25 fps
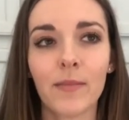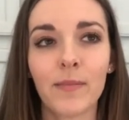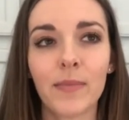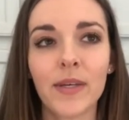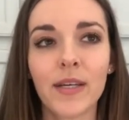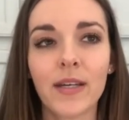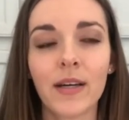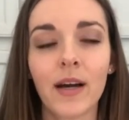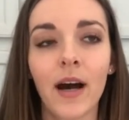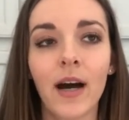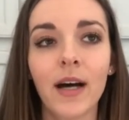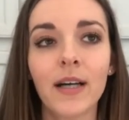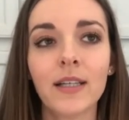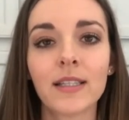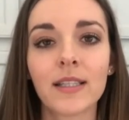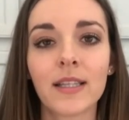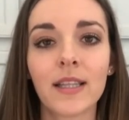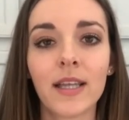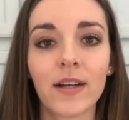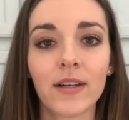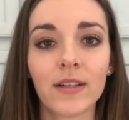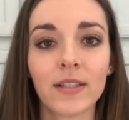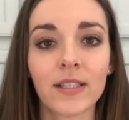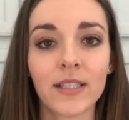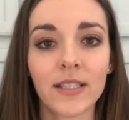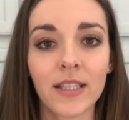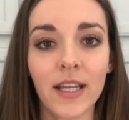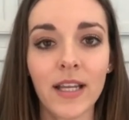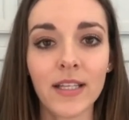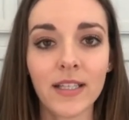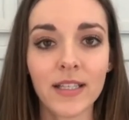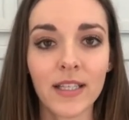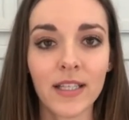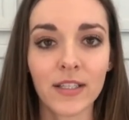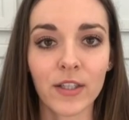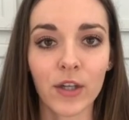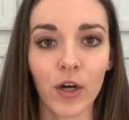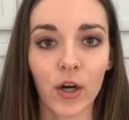because their
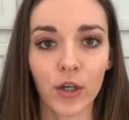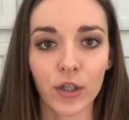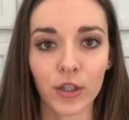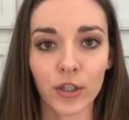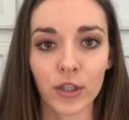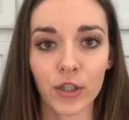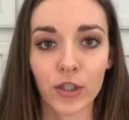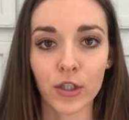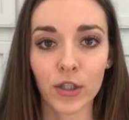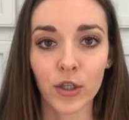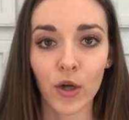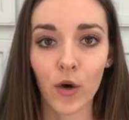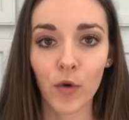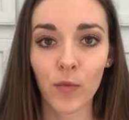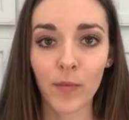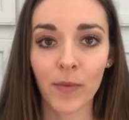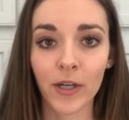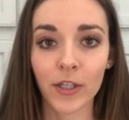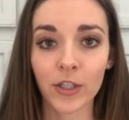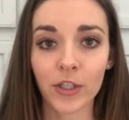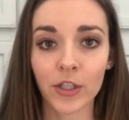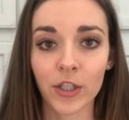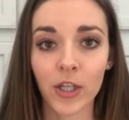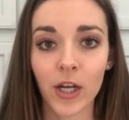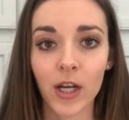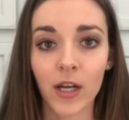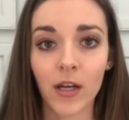senses are so much